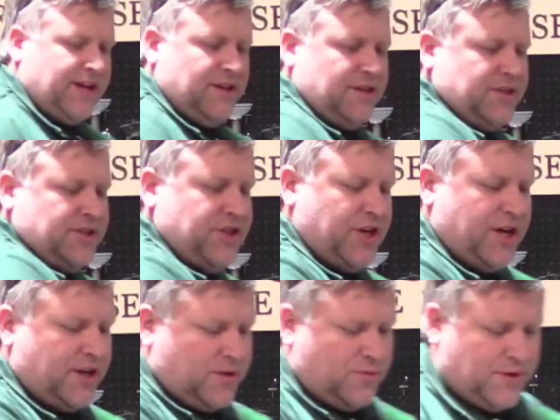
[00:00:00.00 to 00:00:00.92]

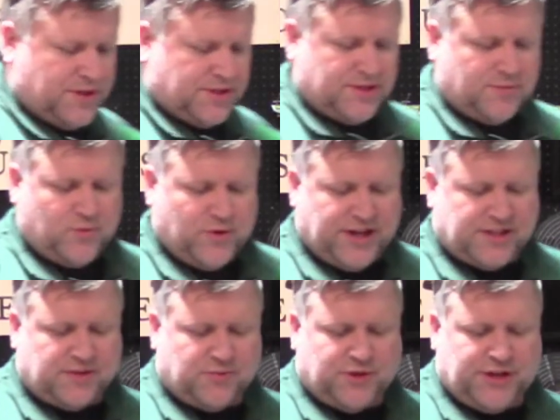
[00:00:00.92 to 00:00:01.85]
chuck with some waste
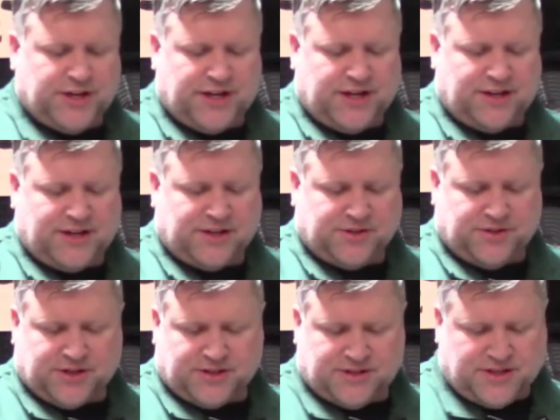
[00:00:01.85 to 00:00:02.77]
wood in it, as you
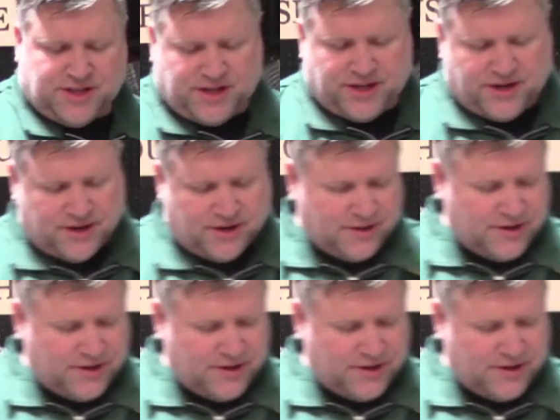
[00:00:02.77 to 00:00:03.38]
can see here.